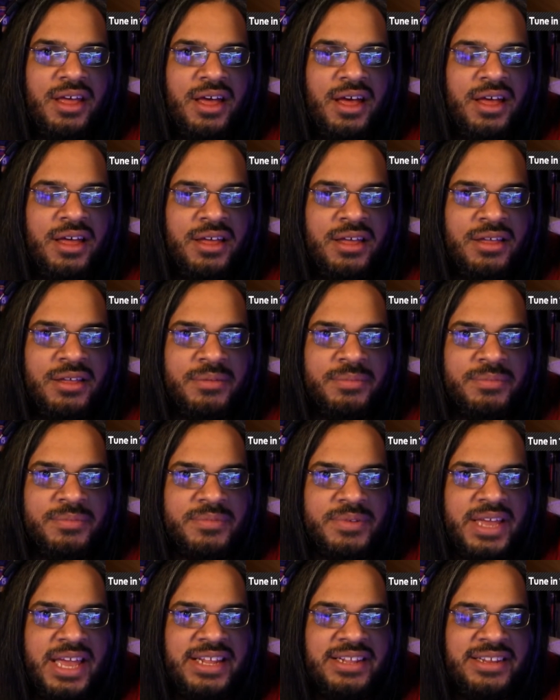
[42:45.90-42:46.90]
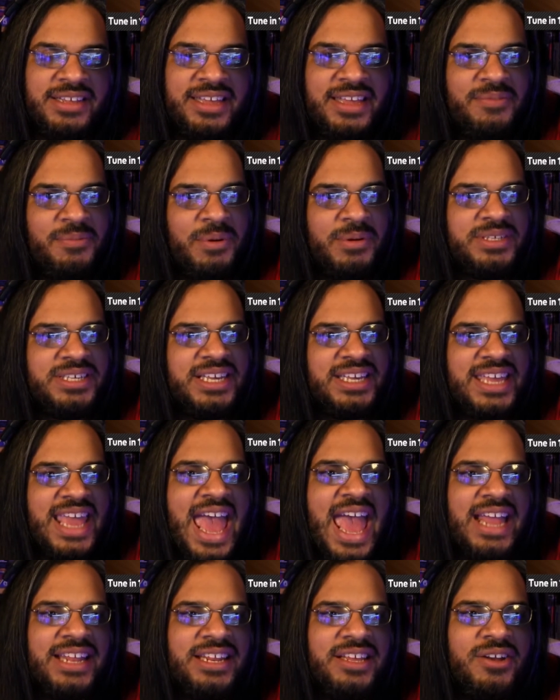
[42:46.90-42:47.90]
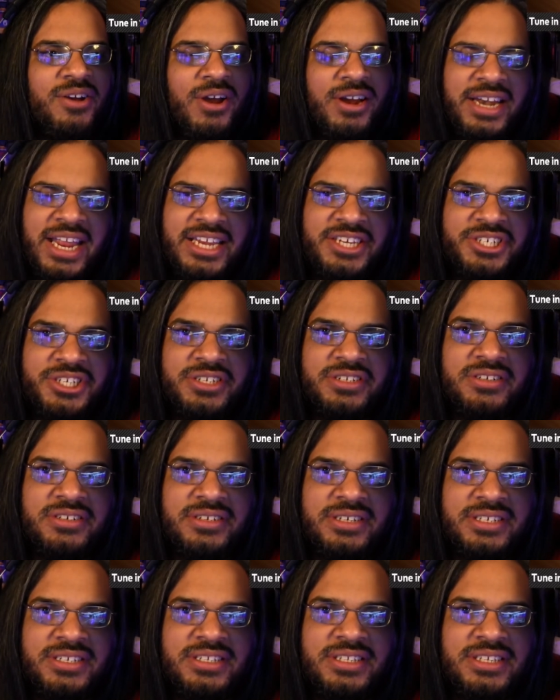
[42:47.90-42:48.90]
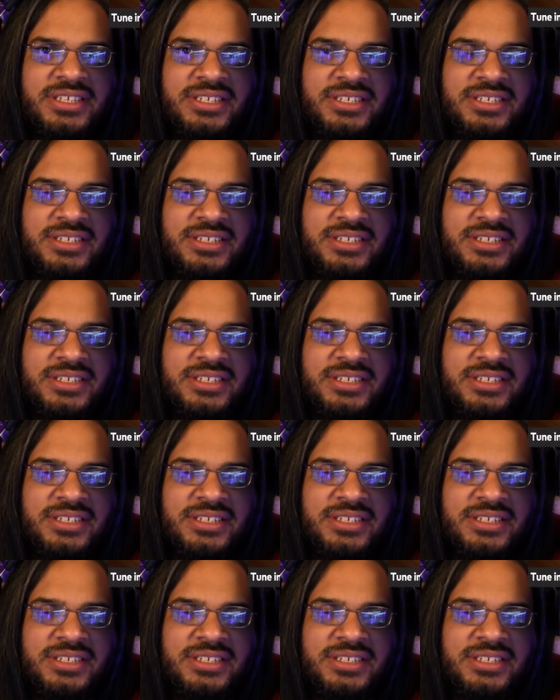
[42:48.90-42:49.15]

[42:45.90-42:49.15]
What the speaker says: And what was it? Cagney Carnation? It was